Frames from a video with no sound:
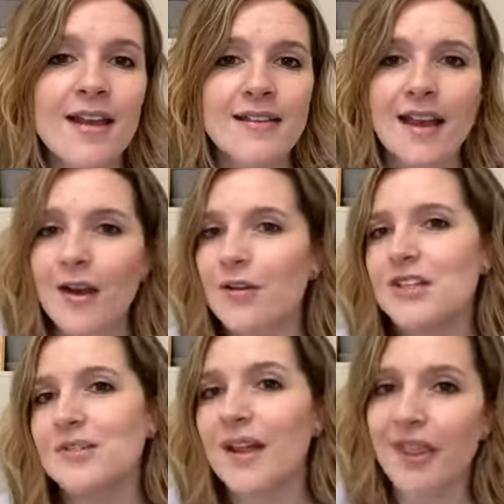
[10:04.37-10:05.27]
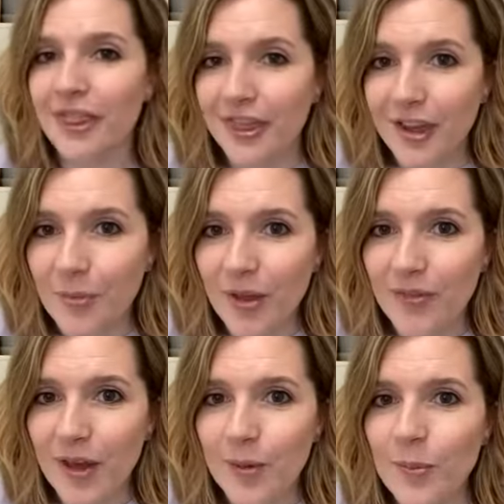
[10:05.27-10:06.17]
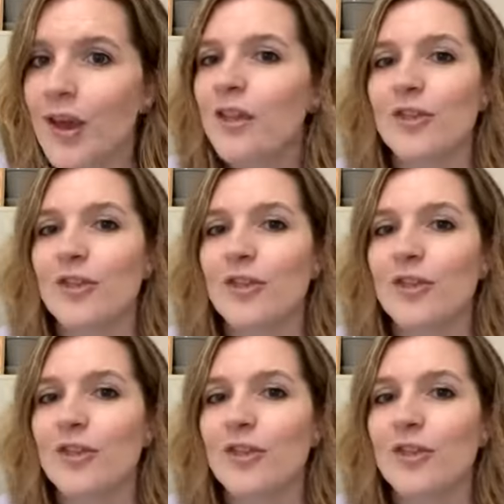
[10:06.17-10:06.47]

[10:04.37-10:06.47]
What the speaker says: not only do you not think about them,